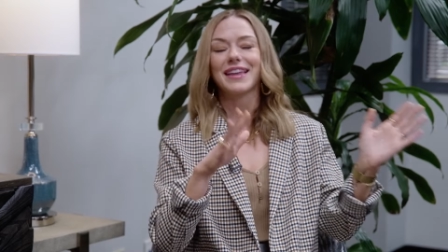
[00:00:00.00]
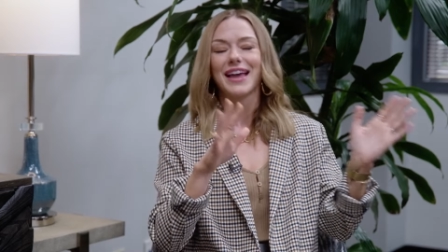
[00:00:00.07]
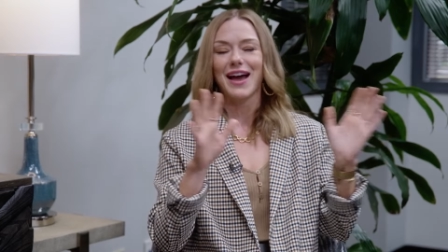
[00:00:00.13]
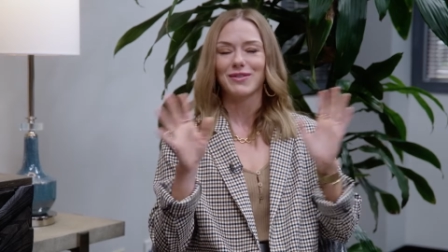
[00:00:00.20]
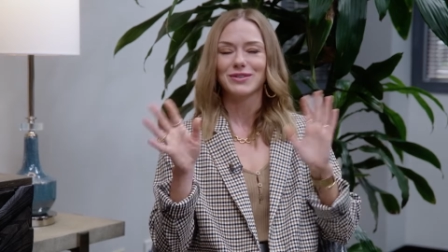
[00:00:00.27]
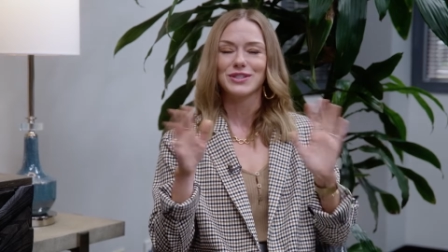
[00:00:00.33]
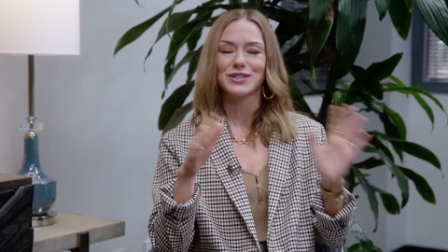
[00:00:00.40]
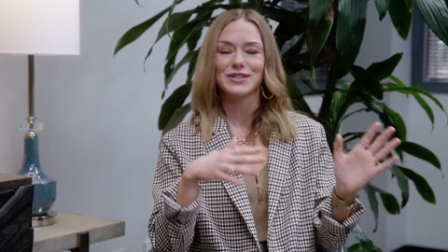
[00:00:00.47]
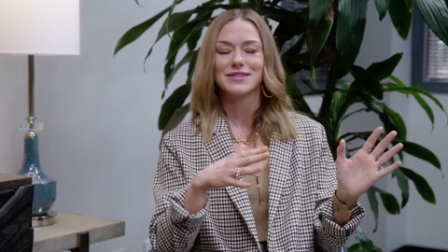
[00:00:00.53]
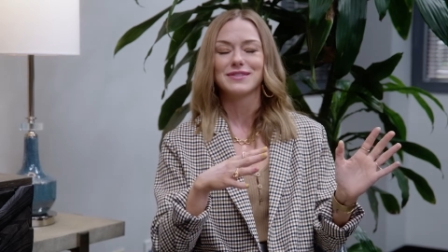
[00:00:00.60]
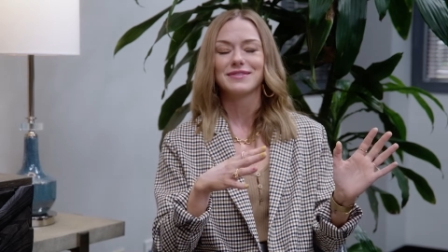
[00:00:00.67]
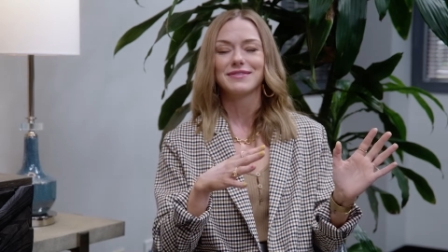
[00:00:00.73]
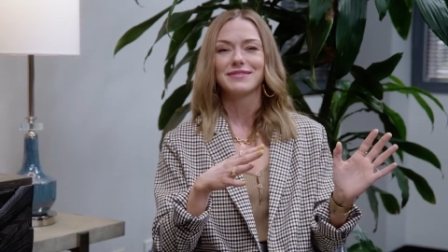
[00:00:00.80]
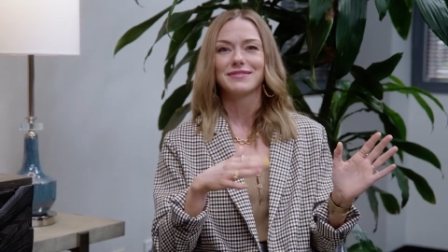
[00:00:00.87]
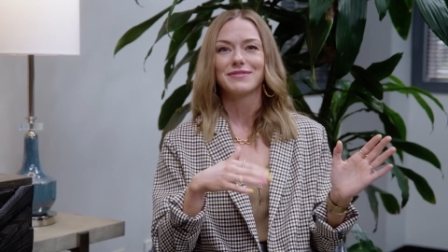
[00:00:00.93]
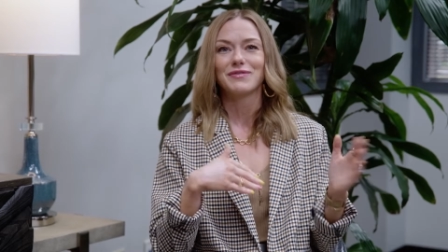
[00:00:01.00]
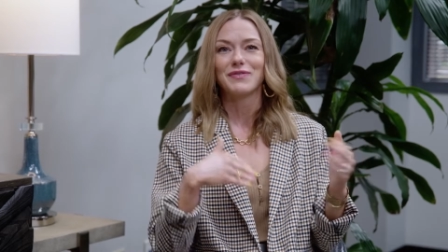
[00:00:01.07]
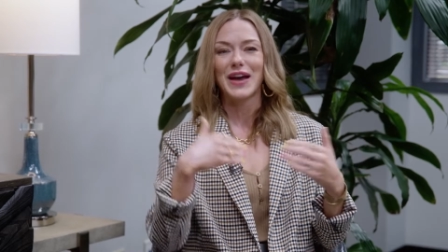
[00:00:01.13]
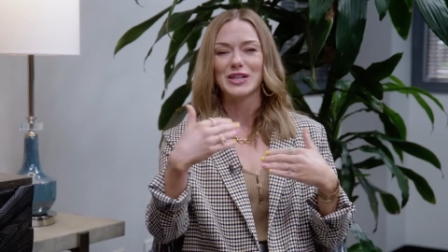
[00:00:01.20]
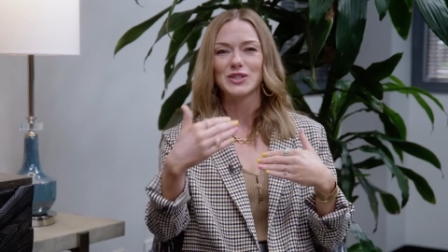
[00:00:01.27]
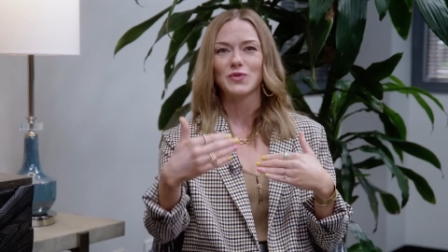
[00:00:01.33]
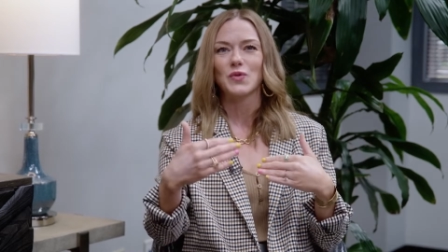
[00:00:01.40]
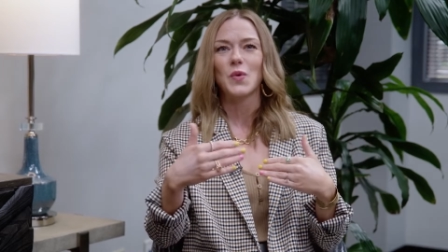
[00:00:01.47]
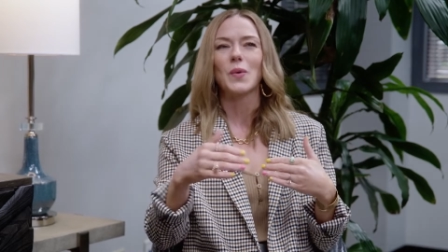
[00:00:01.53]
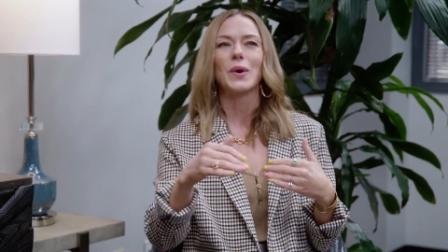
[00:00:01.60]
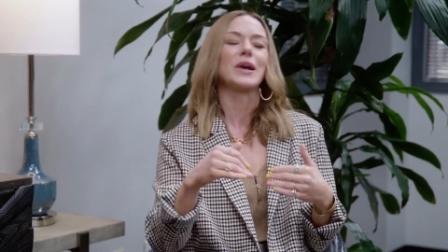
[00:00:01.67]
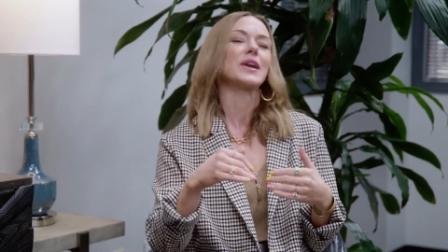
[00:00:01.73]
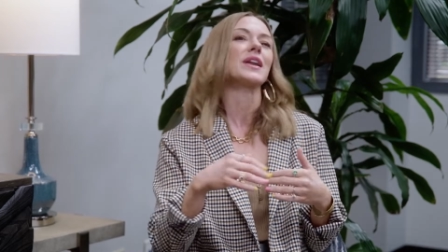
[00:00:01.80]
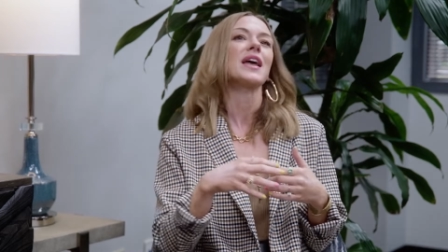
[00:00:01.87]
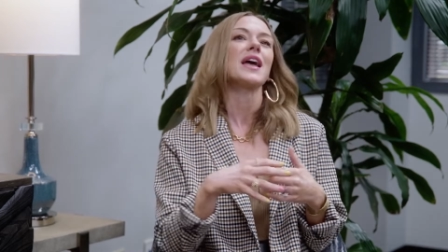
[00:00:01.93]
I will just fast
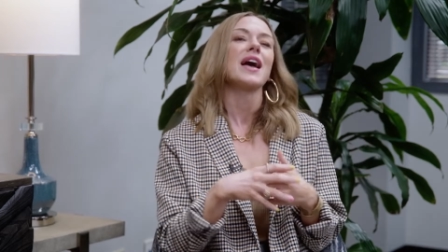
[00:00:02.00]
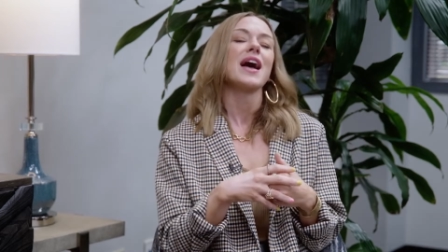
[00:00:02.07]
forward.